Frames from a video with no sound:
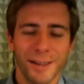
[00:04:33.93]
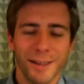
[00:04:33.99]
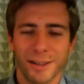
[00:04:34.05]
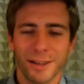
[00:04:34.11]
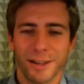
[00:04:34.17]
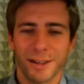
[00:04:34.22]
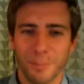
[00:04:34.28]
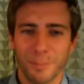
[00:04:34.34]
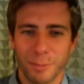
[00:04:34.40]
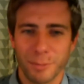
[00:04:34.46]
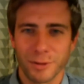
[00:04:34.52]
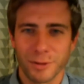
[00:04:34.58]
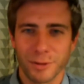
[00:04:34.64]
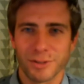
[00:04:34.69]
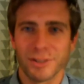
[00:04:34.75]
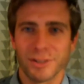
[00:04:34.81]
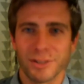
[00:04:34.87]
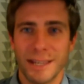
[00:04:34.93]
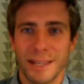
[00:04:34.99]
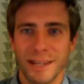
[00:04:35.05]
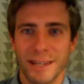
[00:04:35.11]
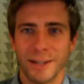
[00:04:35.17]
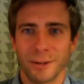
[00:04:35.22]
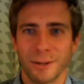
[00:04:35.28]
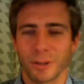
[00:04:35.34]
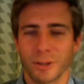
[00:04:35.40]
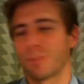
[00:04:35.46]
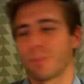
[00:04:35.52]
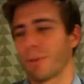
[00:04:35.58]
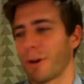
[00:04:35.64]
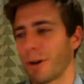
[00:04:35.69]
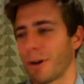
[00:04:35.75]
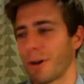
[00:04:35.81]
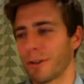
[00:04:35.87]
The Clippers needing Chris
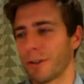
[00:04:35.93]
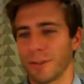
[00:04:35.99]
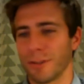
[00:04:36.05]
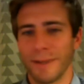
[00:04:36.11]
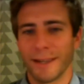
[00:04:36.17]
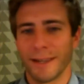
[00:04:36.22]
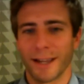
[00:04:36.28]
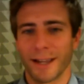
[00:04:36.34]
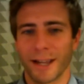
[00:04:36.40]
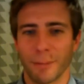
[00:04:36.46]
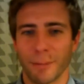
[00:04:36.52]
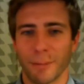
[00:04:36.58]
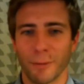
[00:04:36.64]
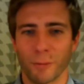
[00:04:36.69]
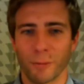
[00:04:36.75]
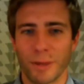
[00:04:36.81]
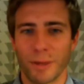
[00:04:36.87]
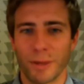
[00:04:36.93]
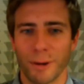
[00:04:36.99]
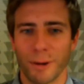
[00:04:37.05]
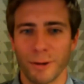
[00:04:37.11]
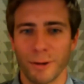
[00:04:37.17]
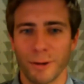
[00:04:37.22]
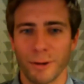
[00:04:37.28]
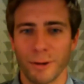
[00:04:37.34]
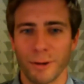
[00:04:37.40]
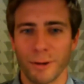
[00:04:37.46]
Paul to make a couple free throws